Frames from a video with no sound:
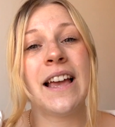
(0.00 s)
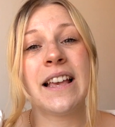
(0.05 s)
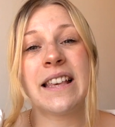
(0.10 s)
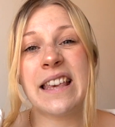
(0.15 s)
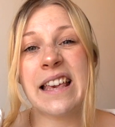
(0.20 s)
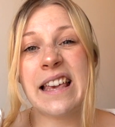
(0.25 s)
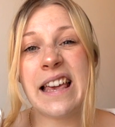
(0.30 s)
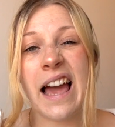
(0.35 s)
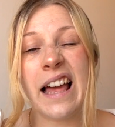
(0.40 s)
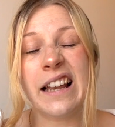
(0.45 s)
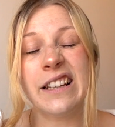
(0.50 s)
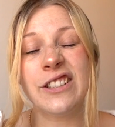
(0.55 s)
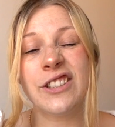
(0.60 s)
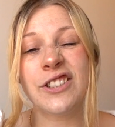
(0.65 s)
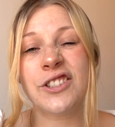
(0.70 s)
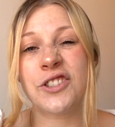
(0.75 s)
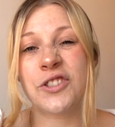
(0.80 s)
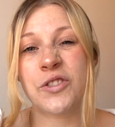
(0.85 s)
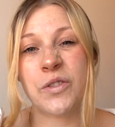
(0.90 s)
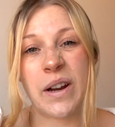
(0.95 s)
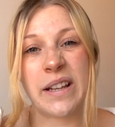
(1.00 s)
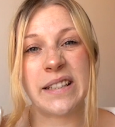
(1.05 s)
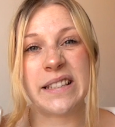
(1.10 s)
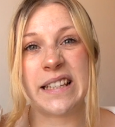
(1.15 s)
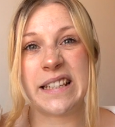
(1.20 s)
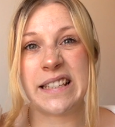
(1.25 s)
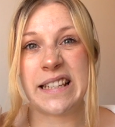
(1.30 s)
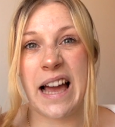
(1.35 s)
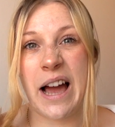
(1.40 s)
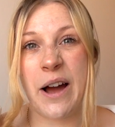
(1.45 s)
You can just dress
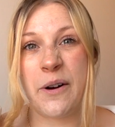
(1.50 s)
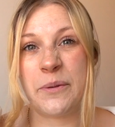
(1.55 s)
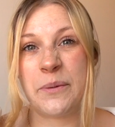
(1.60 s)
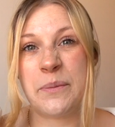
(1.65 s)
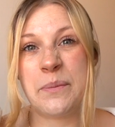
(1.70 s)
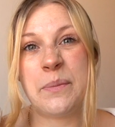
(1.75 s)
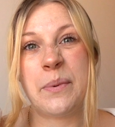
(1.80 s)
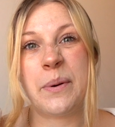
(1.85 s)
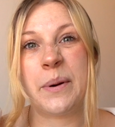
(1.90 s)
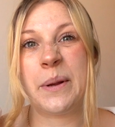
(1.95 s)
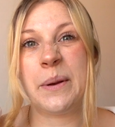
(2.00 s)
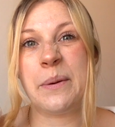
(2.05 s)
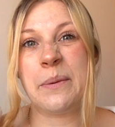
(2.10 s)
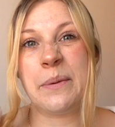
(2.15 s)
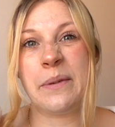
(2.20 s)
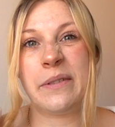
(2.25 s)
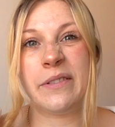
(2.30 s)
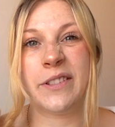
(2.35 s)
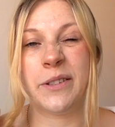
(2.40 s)
it down and put it with